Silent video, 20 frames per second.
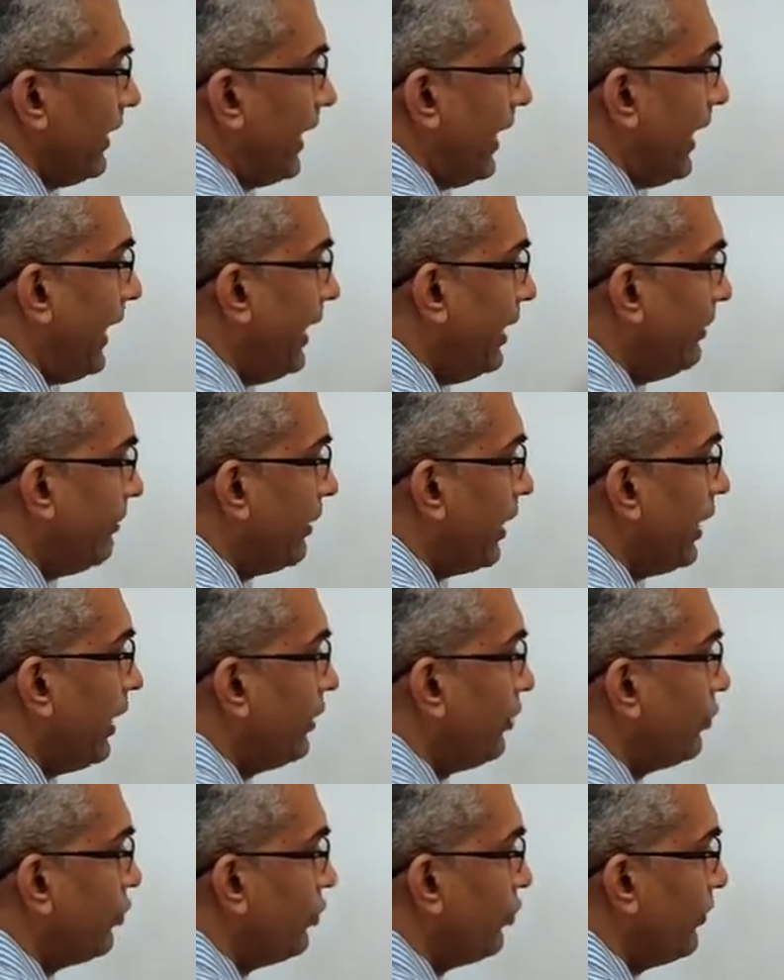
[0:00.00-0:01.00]
8 by
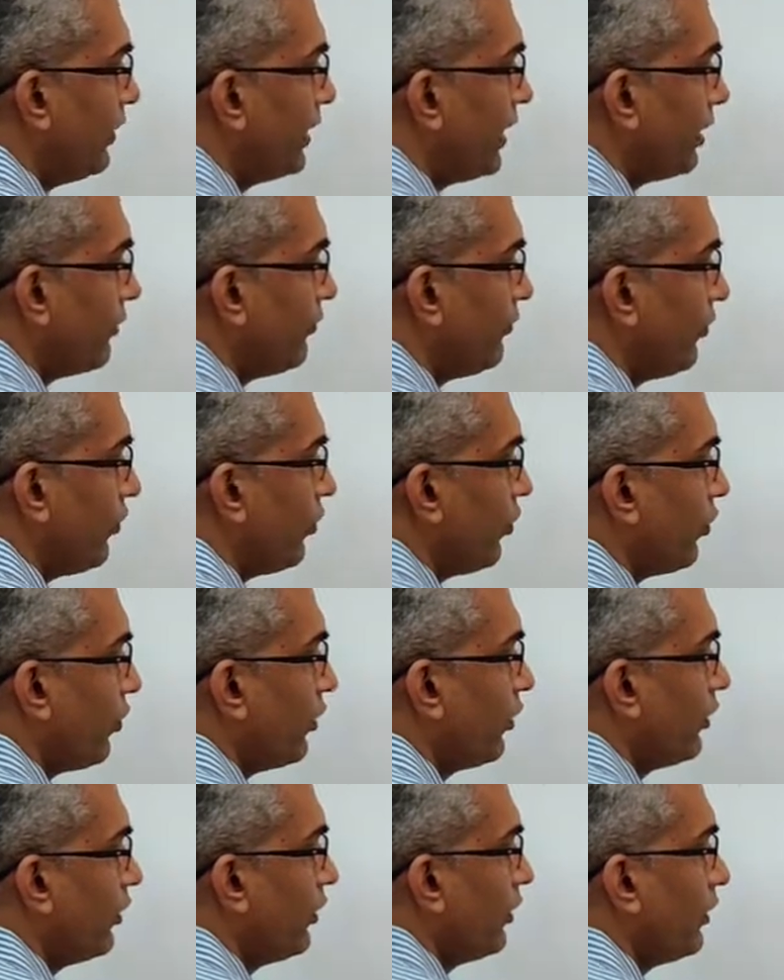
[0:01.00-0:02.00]
2, we get 4.
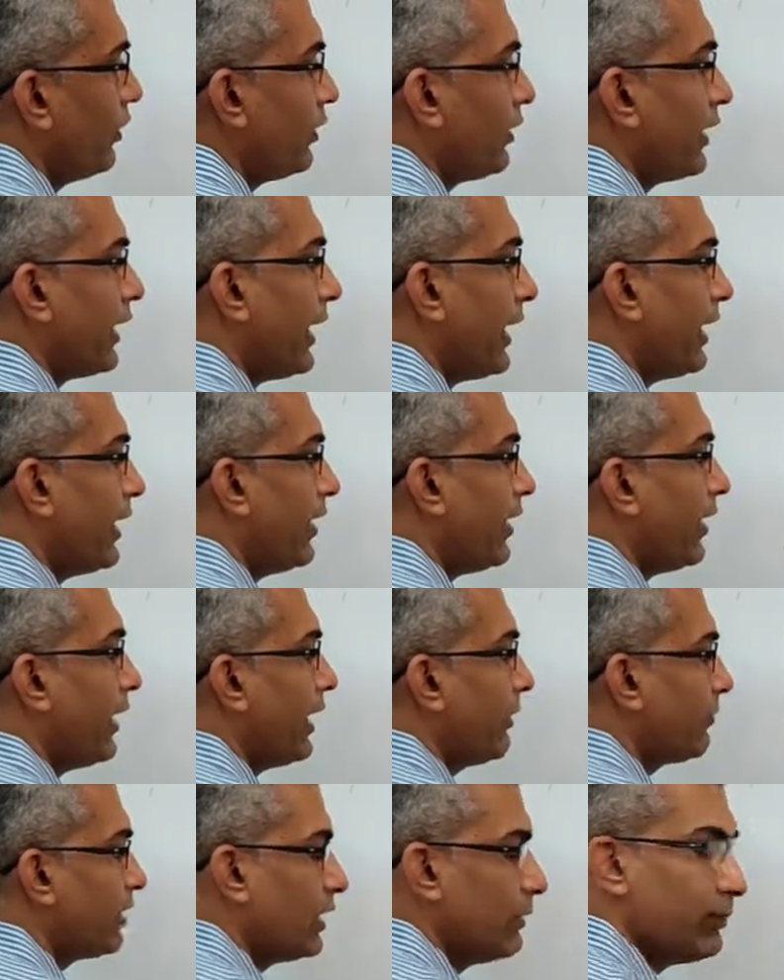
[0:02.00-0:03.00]
9, I
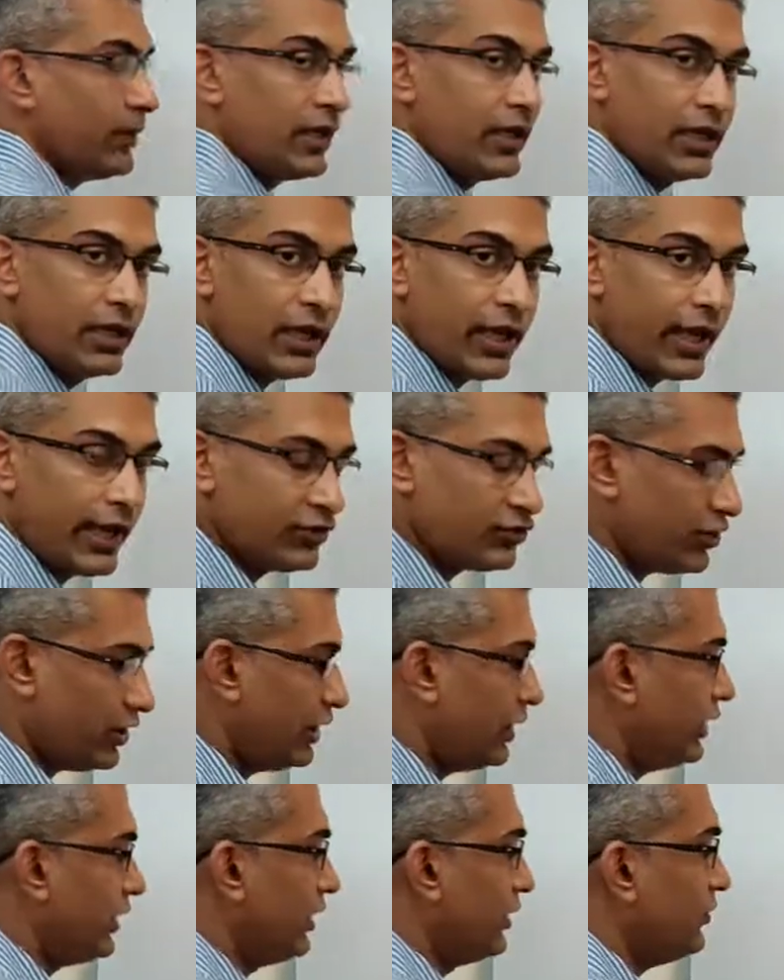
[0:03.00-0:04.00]
am keeping it as
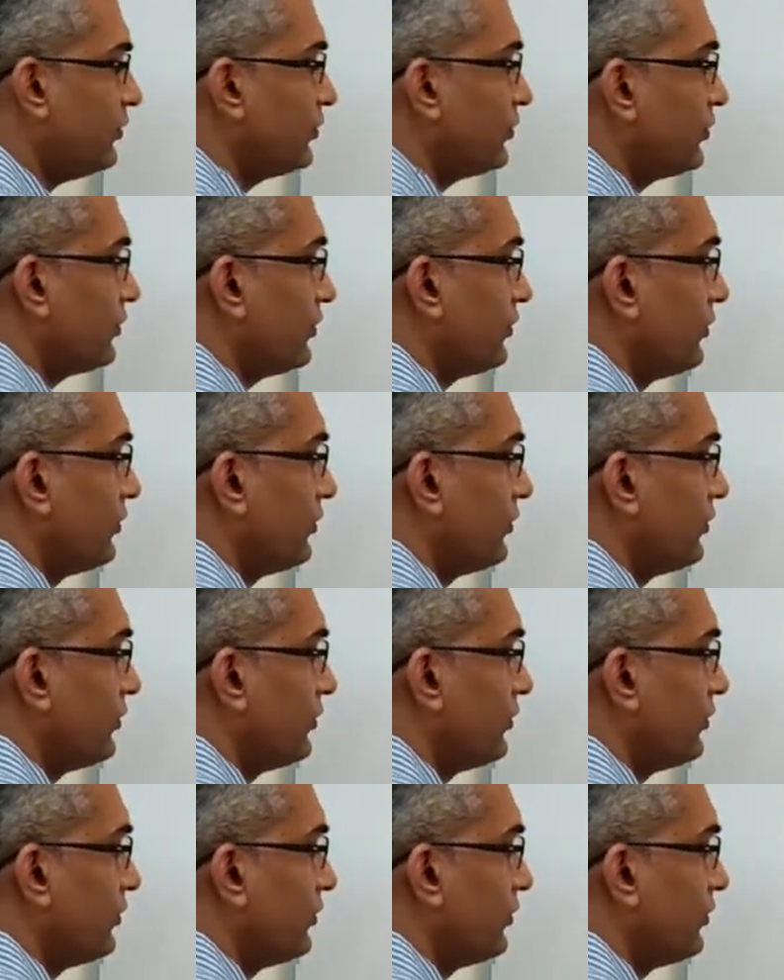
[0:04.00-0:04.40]
it is.